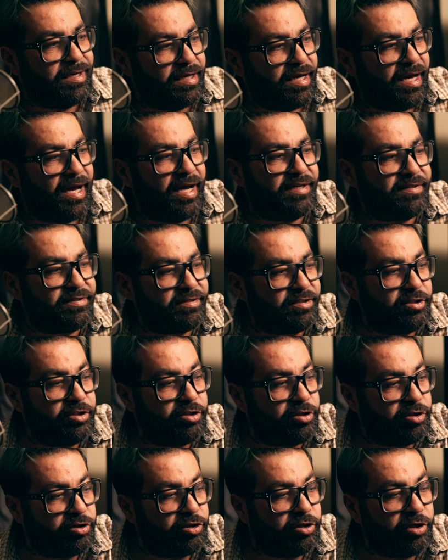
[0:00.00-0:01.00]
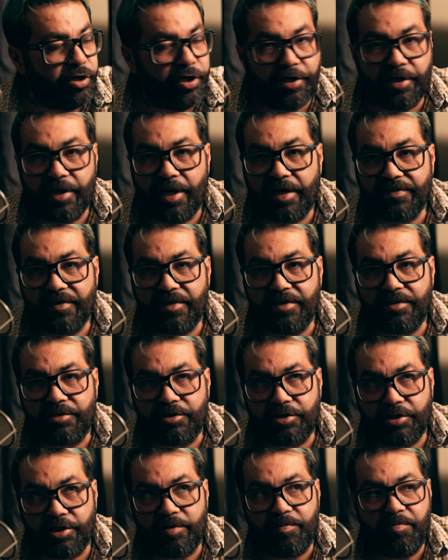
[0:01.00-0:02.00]
as good as it
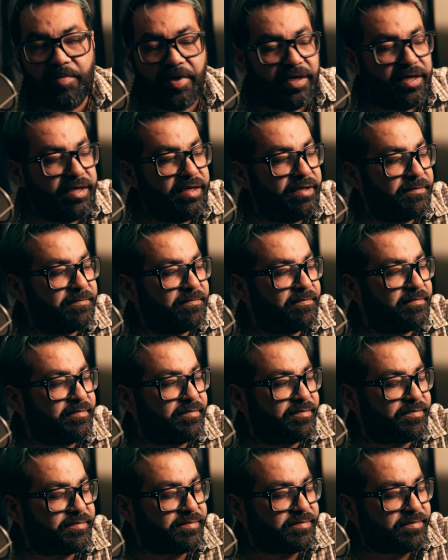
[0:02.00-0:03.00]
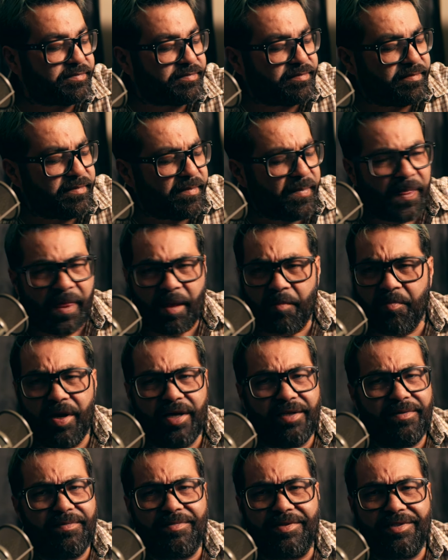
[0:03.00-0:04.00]
should be,
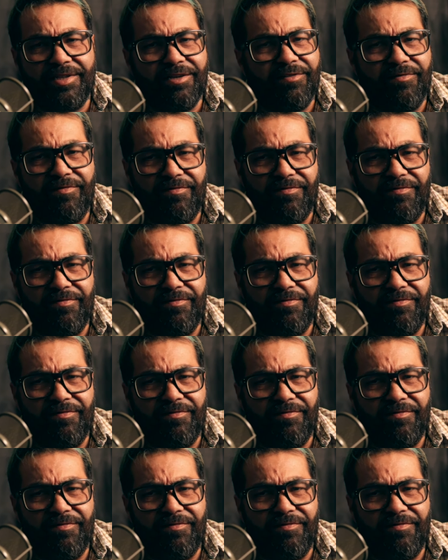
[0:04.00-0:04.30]
but still